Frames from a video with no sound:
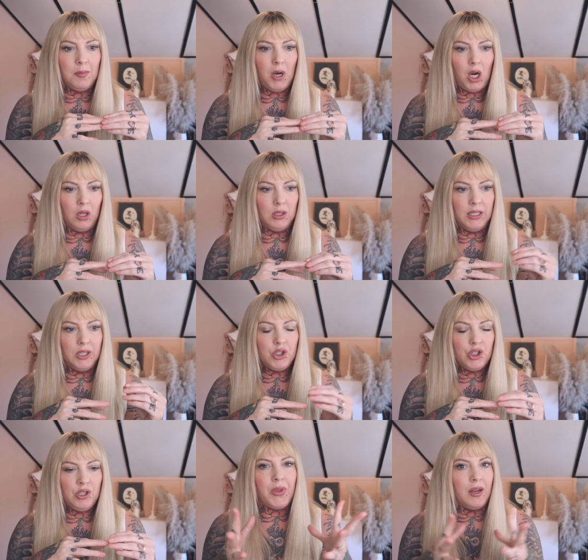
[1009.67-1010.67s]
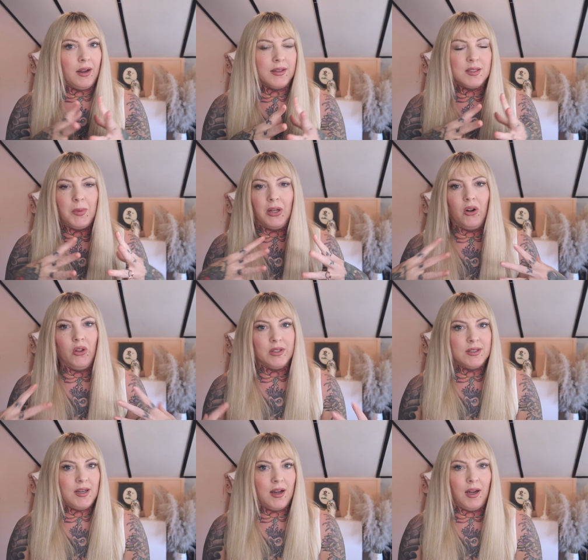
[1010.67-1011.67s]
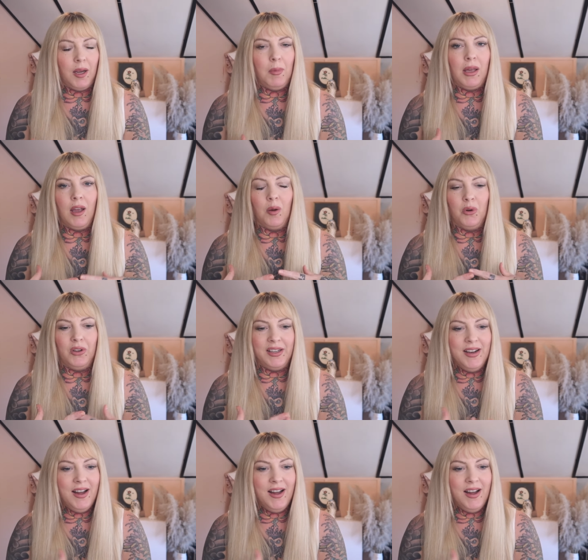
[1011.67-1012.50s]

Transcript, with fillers: polish and I spent all this time making them really